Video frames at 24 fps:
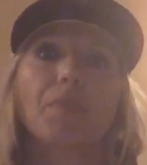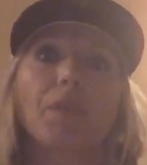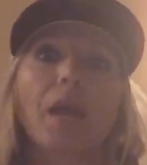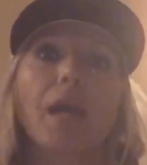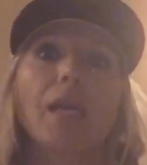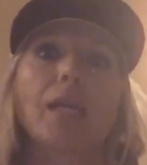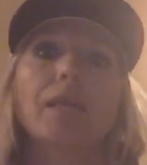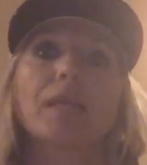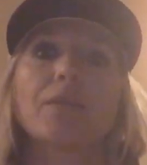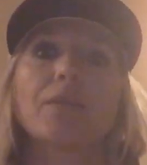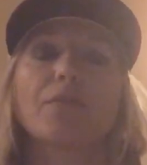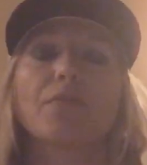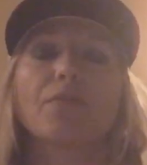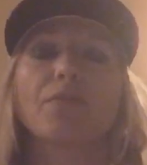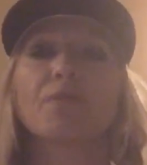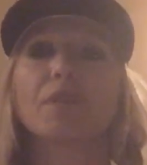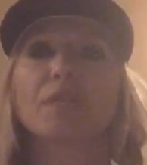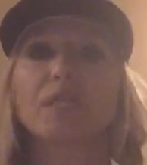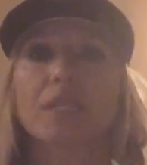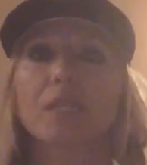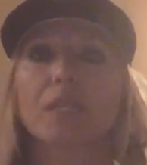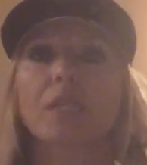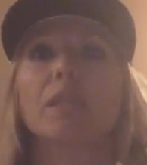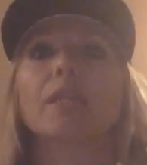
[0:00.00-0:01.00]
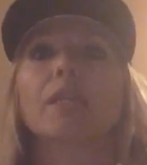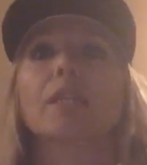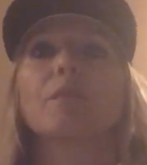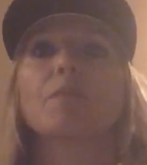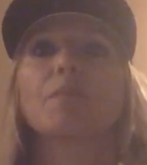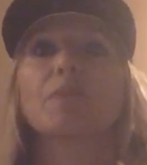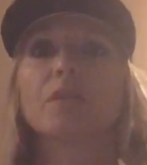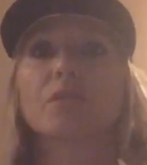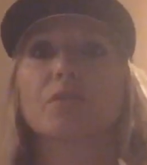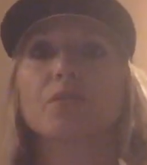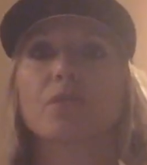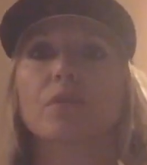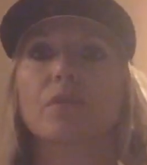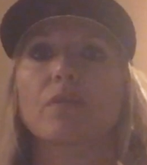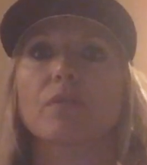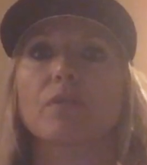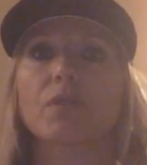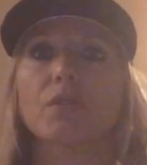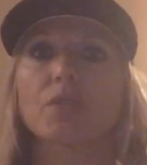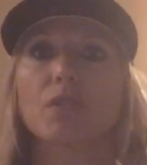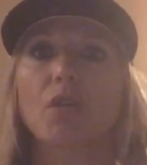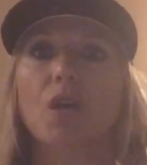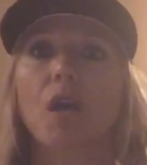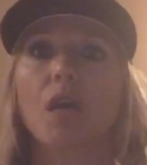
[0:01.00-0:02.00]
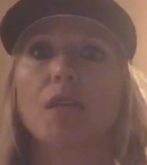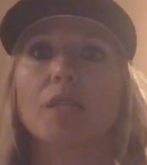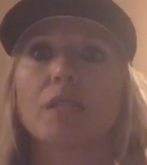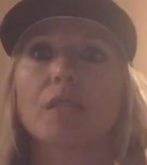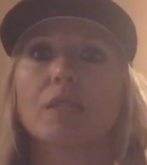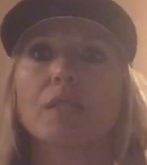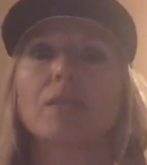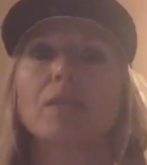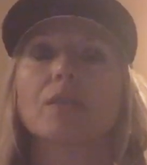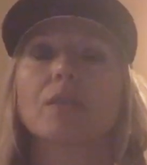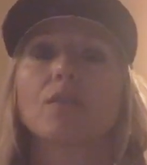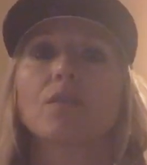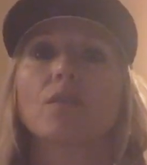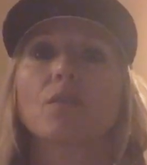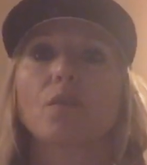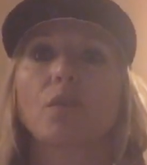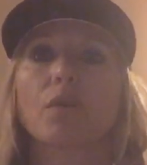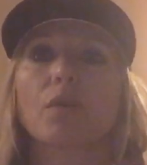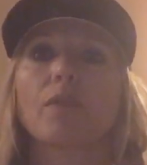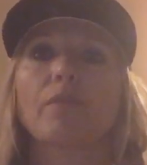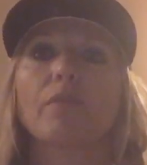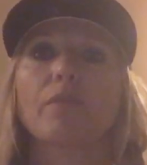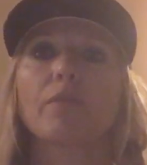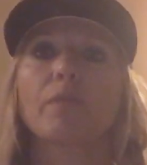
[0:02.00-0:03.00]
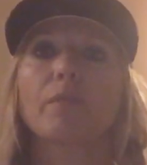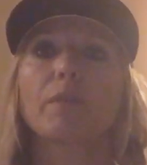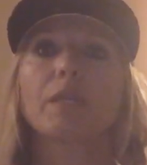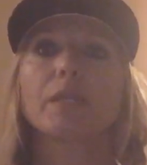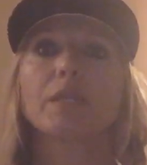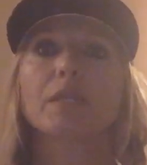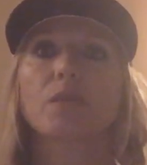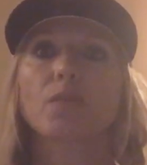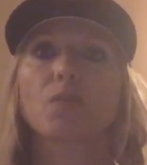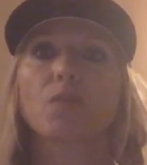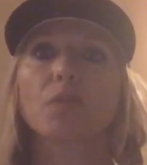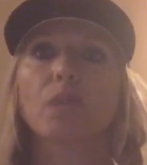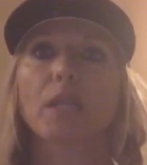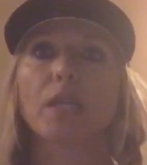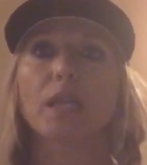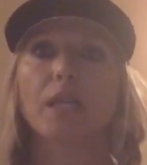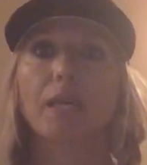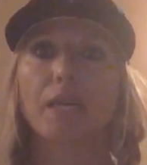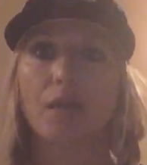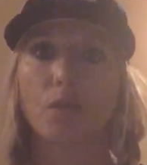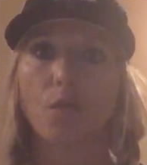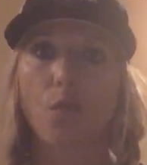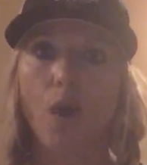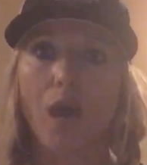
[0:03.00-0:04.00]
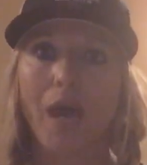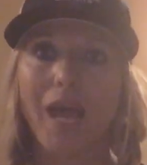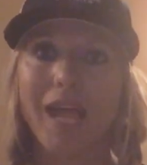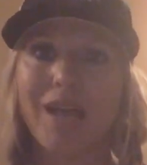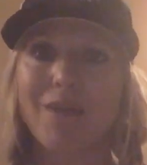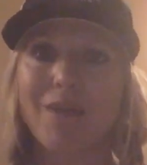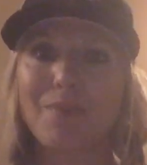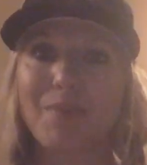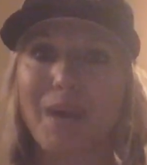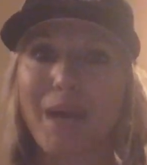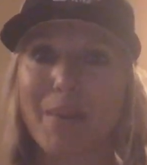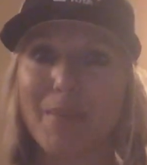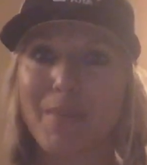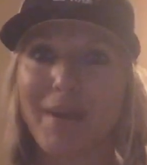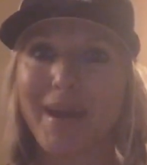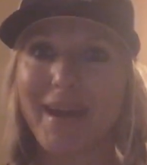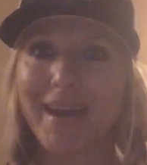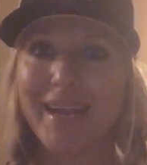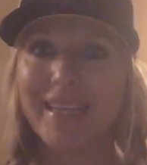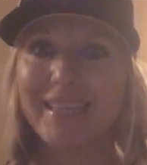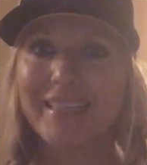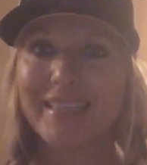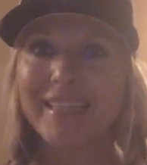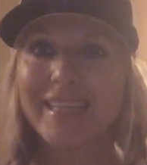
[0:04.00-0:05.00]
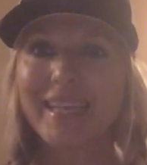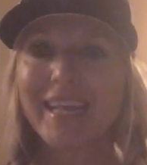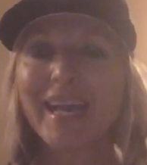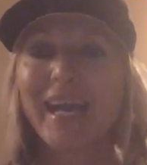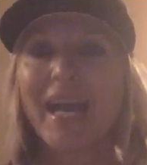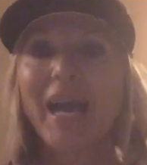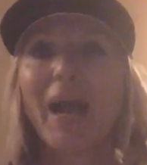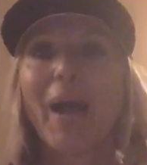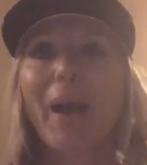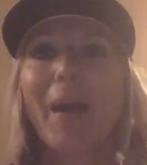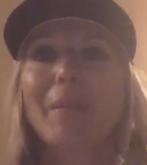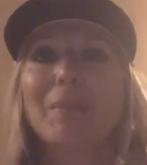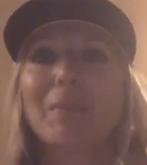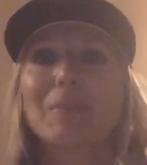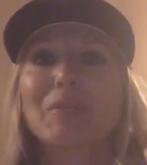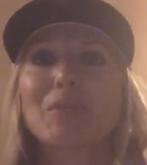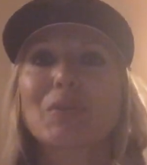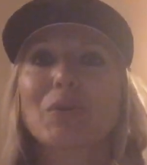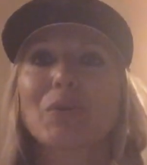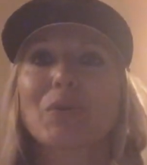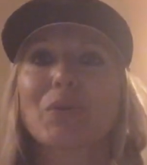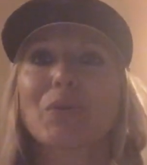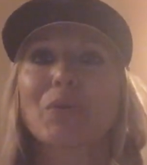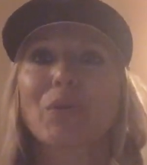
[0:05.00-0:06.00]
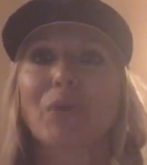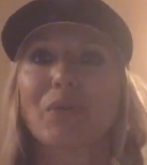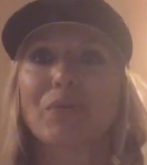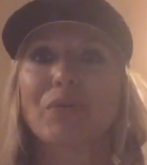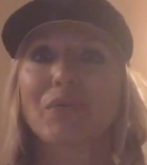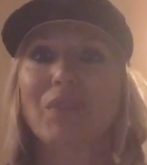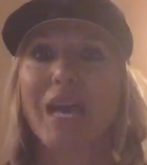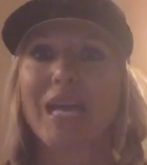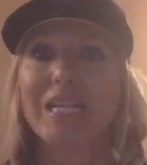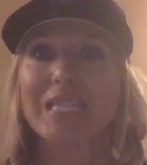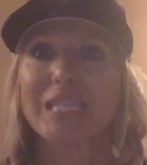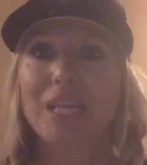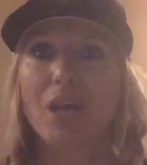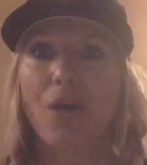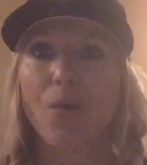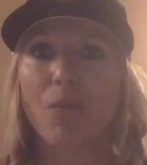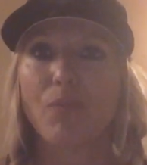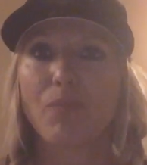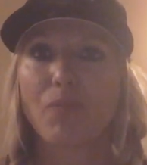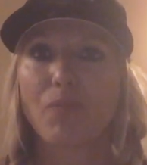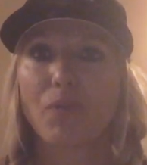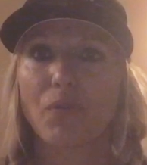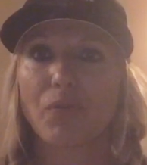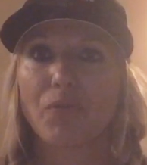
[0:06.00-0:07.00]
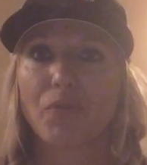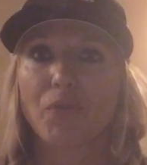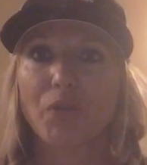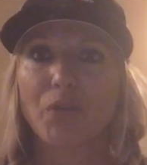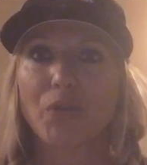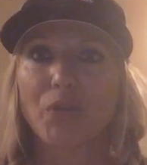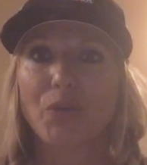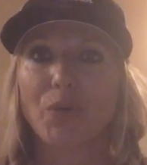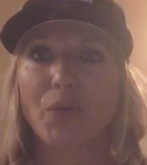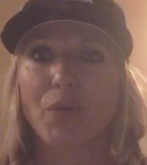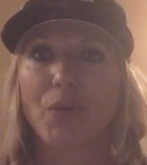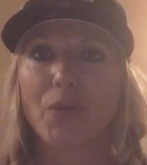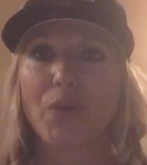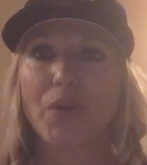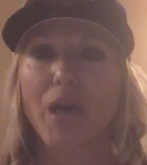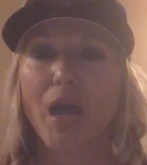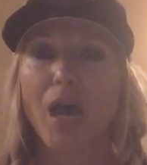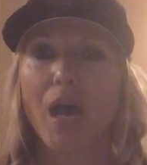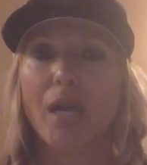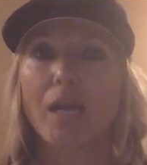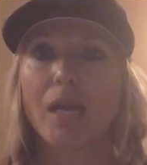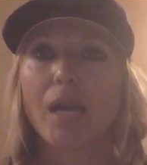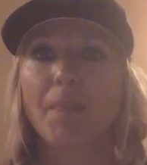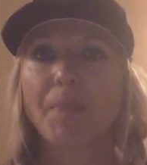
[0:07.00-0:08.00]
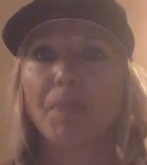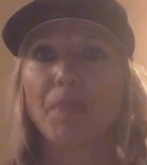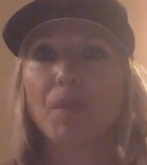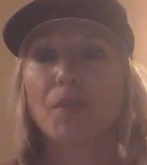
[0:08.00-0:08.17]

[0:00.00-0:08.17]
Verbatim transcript: I need physically to be sort of exhausted in order for me to really quiet my mind. So I don't know if that's helpful for you or not.